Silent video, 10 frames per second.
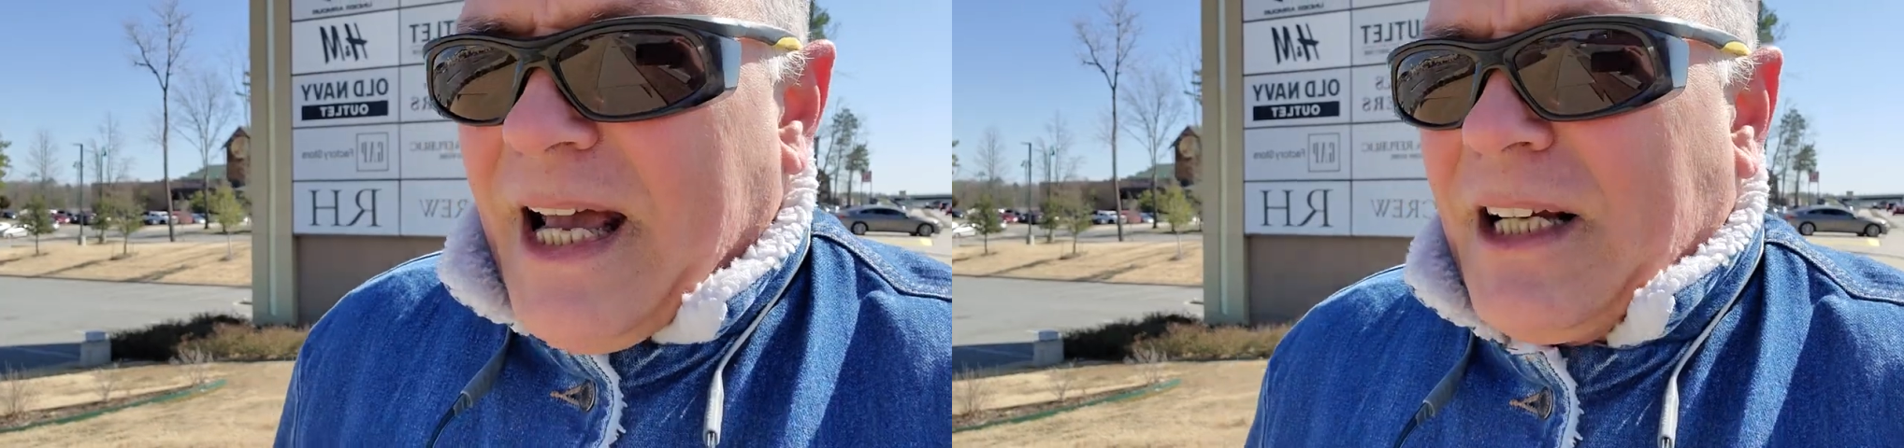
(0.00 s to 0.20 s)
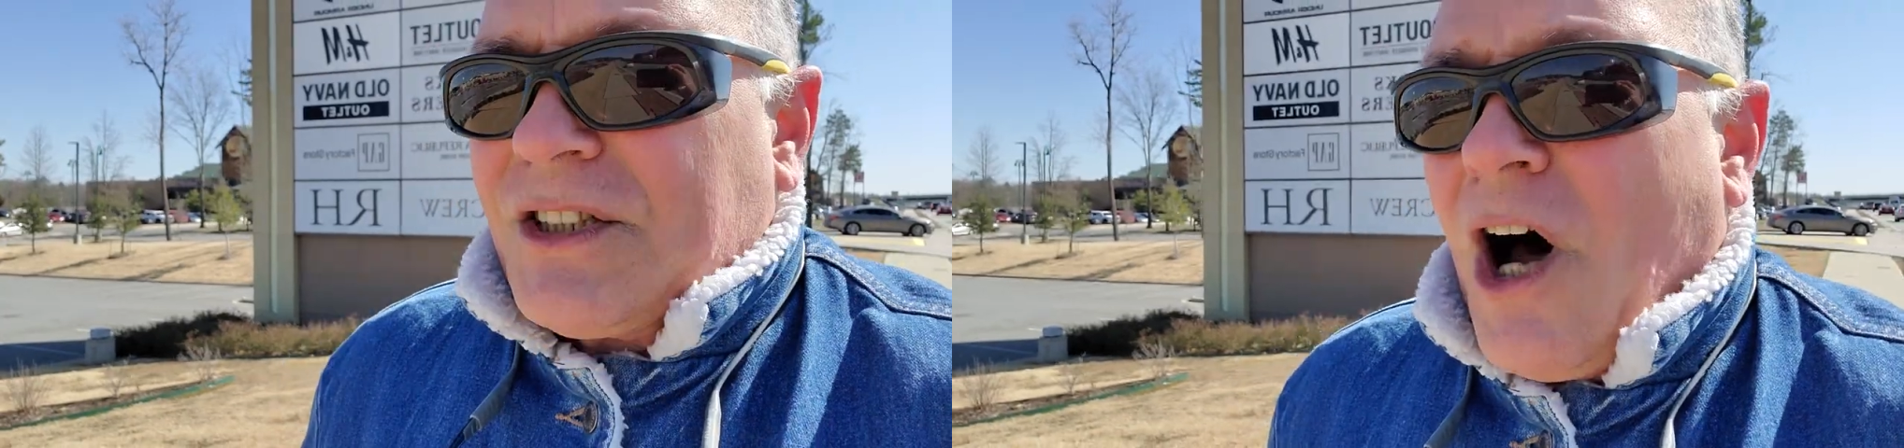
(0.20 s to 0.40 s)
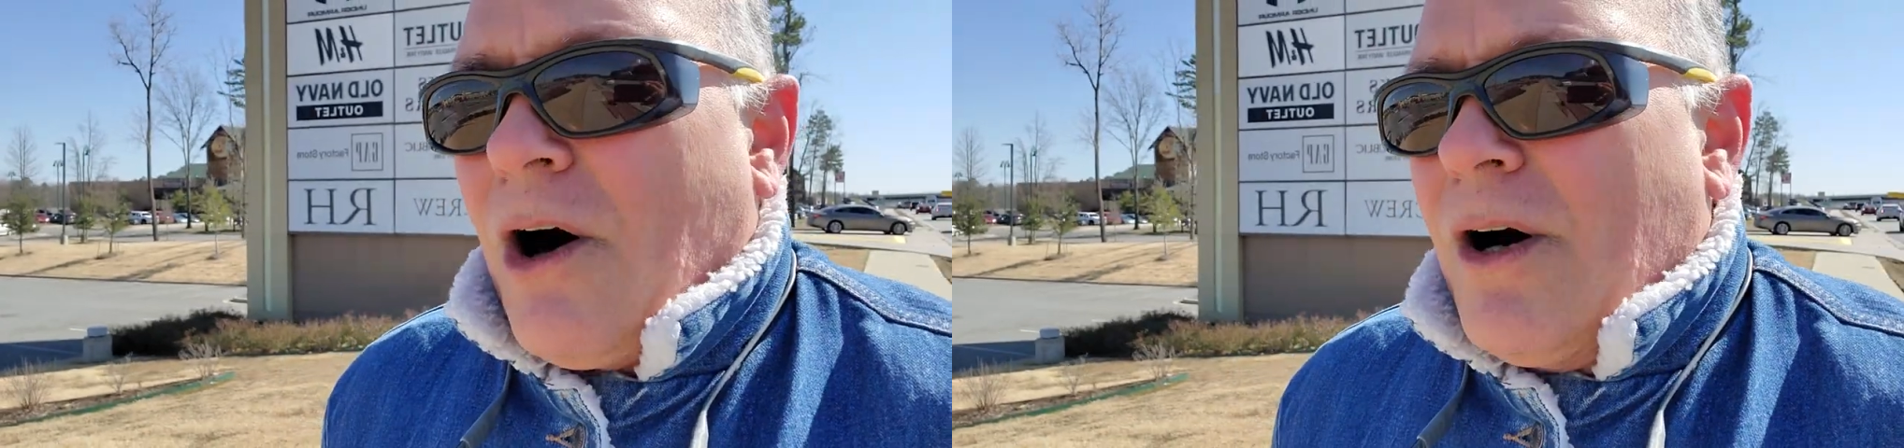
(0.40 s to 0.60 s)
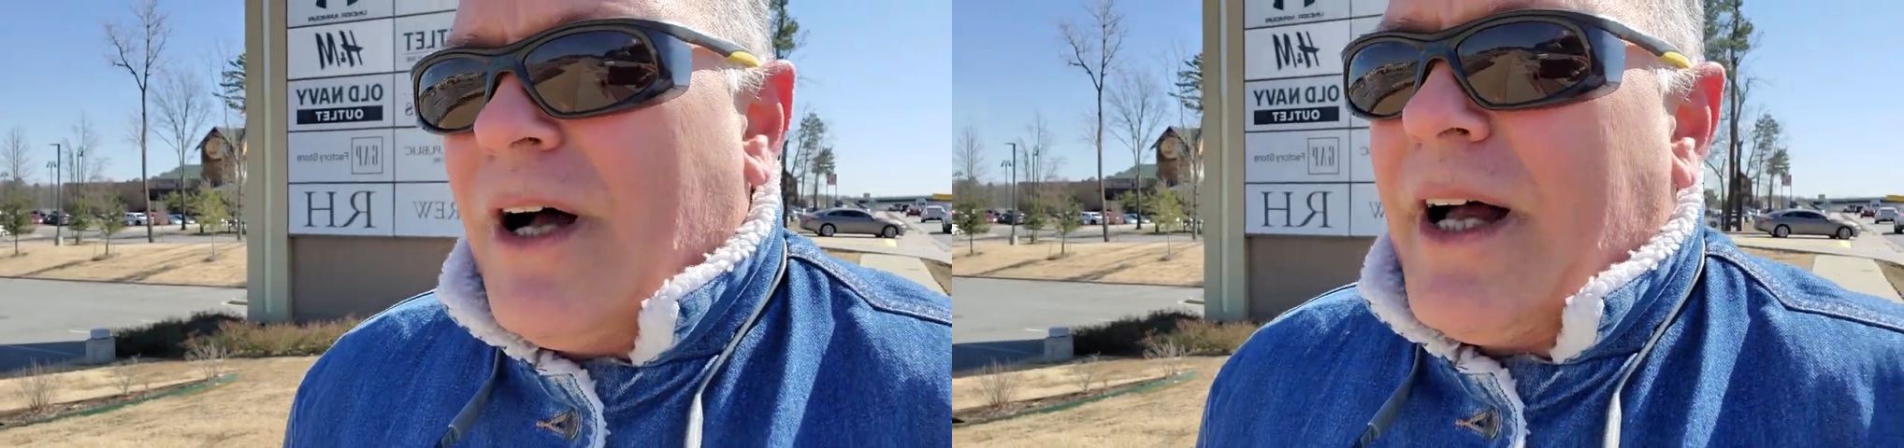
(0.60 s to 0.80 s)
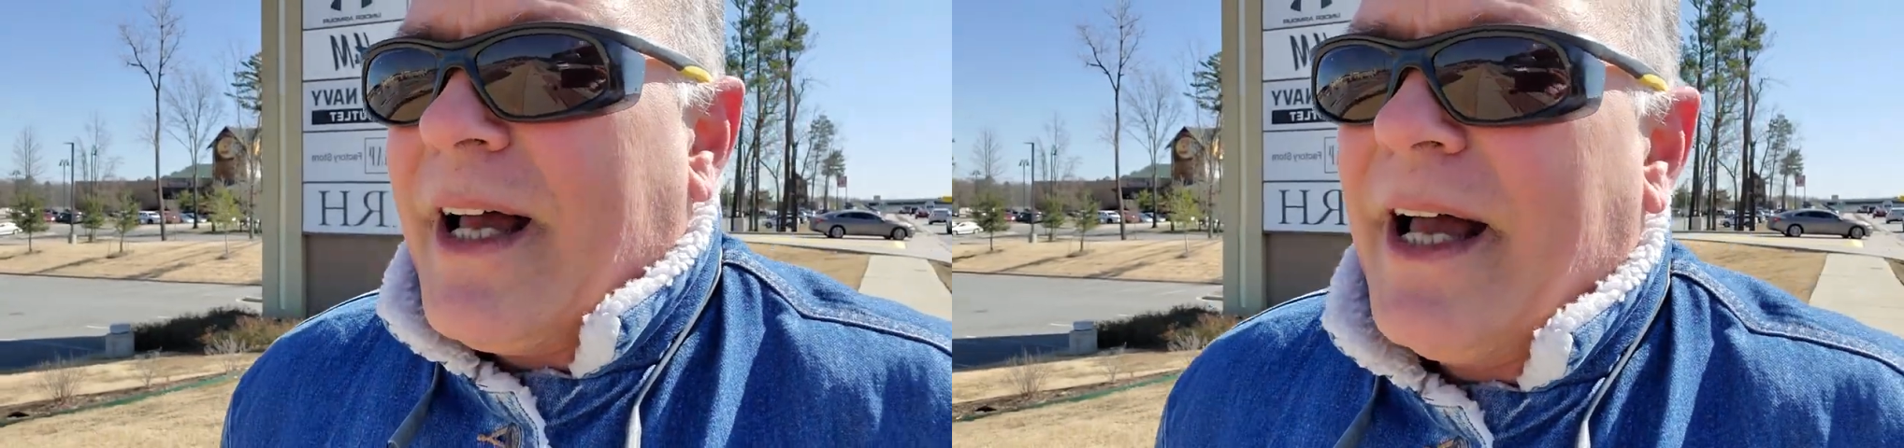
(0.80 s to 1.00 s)
So,
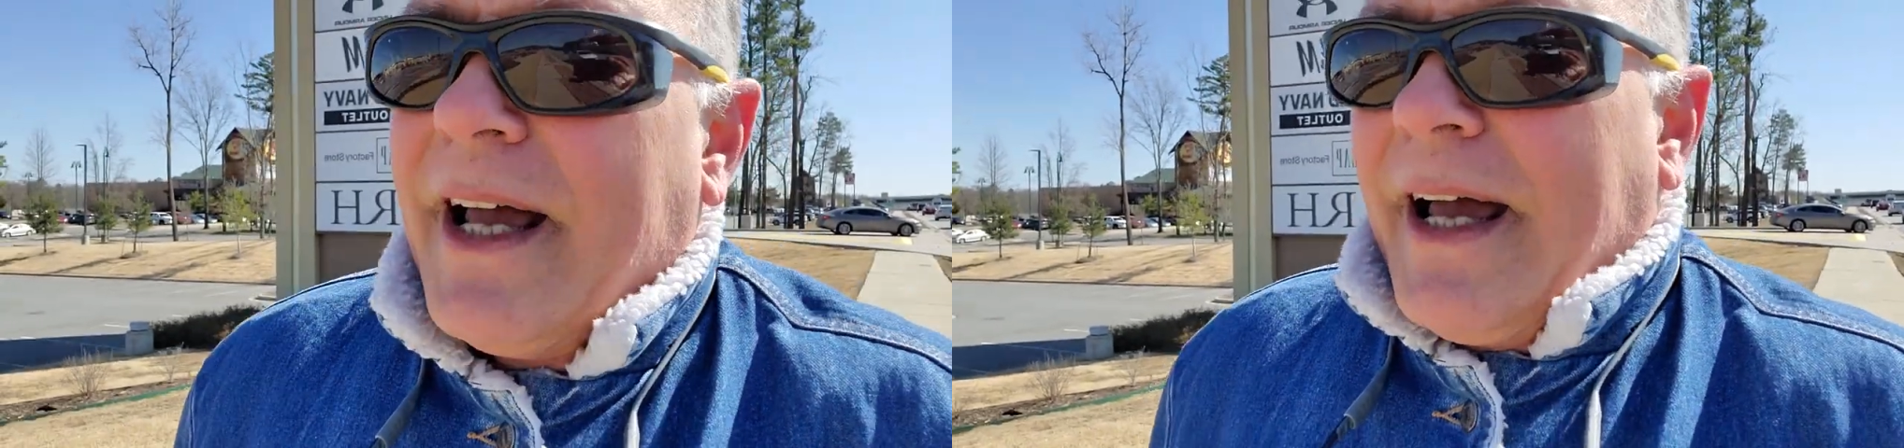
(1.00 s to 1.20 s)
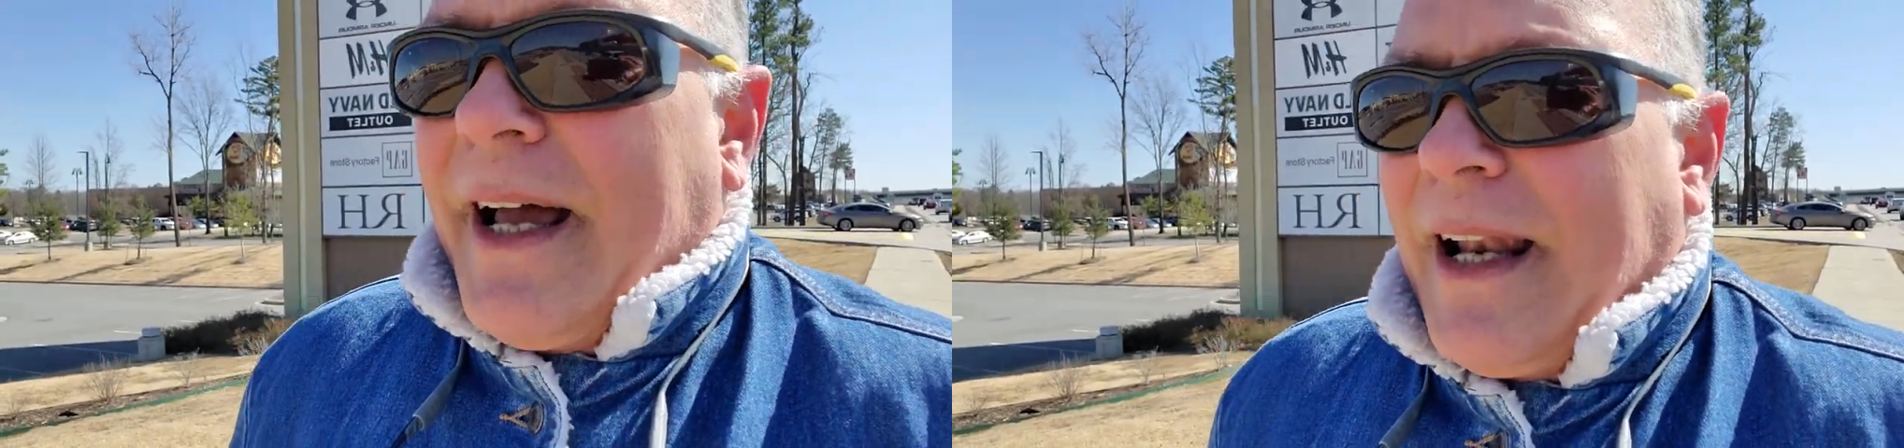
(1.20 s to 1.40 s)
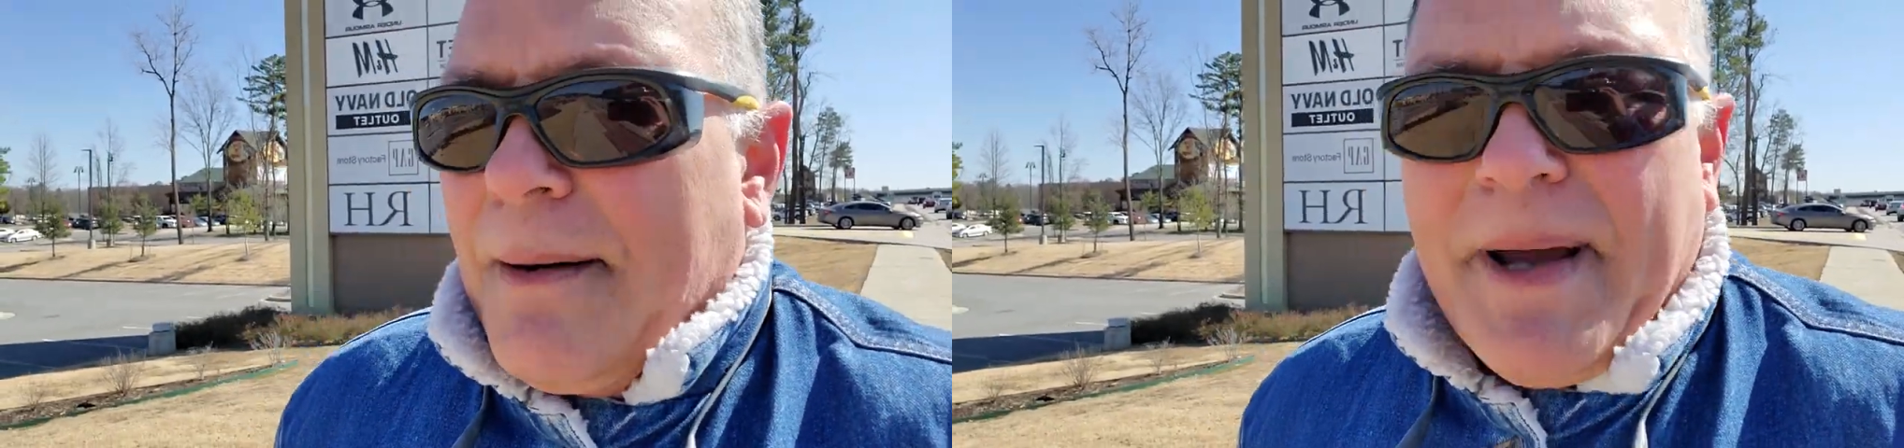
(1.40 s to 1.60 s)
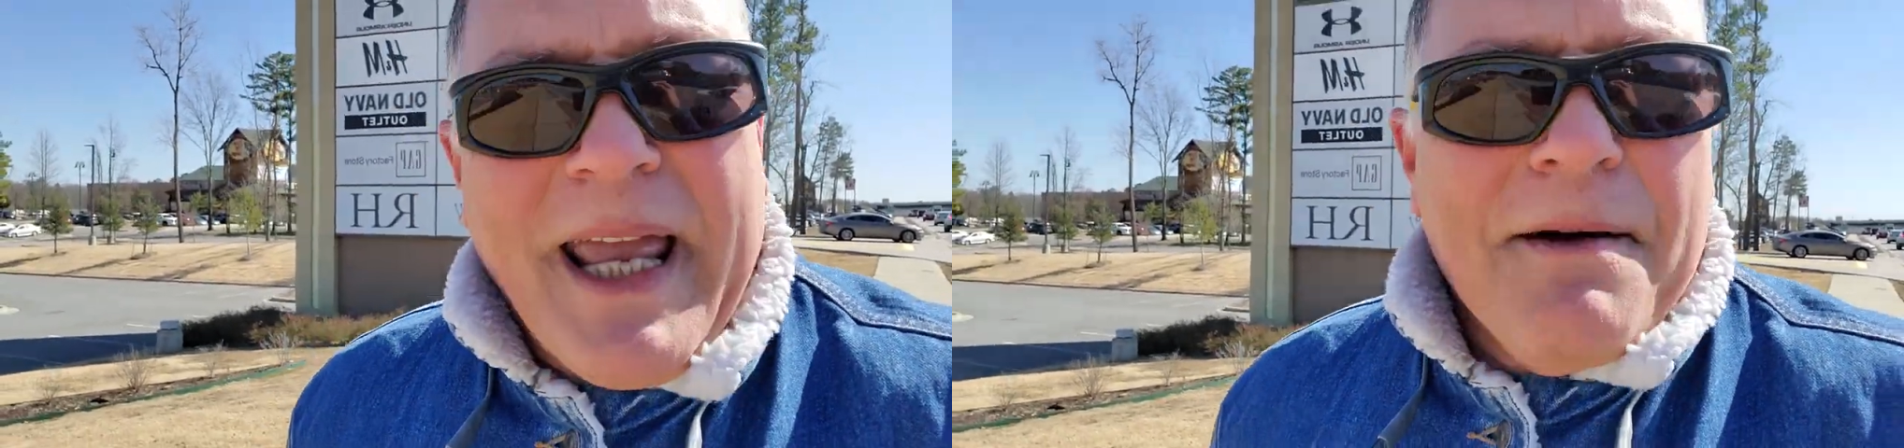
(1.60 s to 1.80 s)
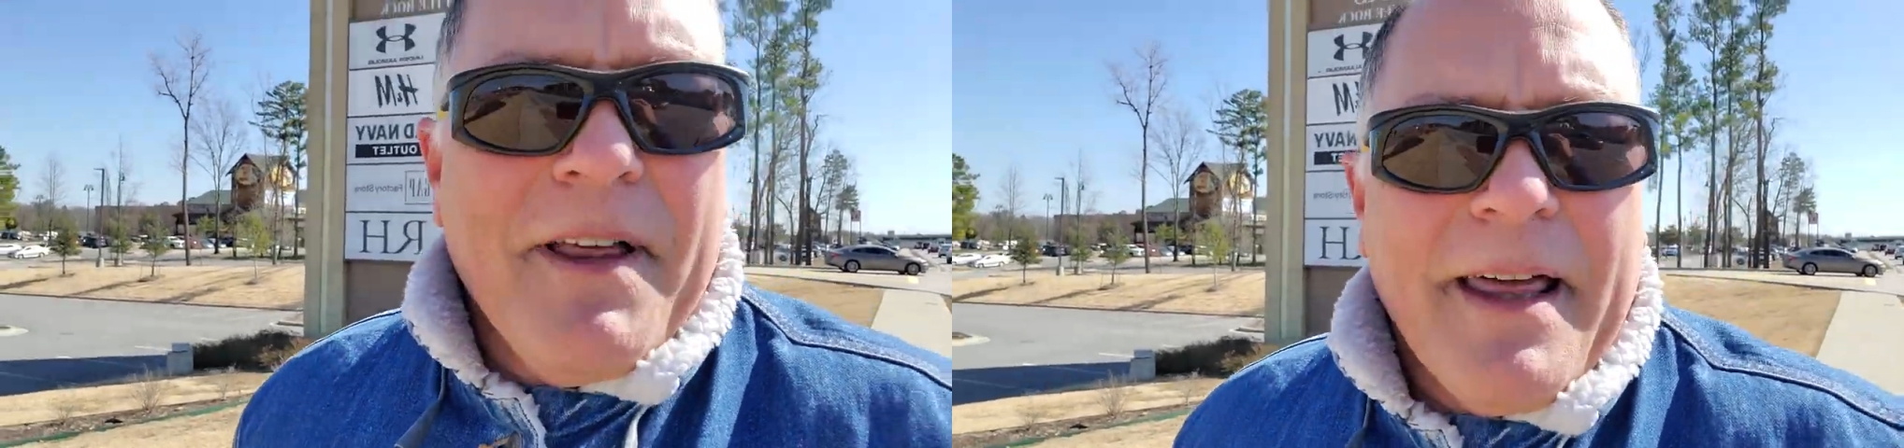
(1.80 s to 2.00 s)
let me
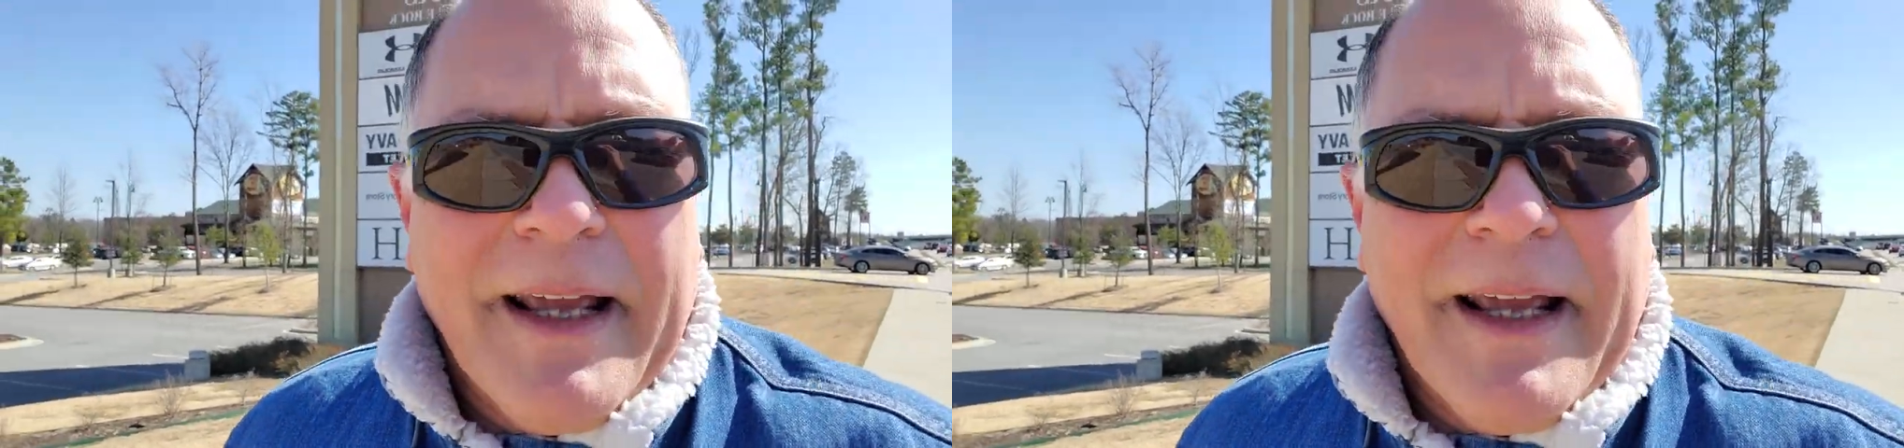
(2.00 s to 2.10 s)
give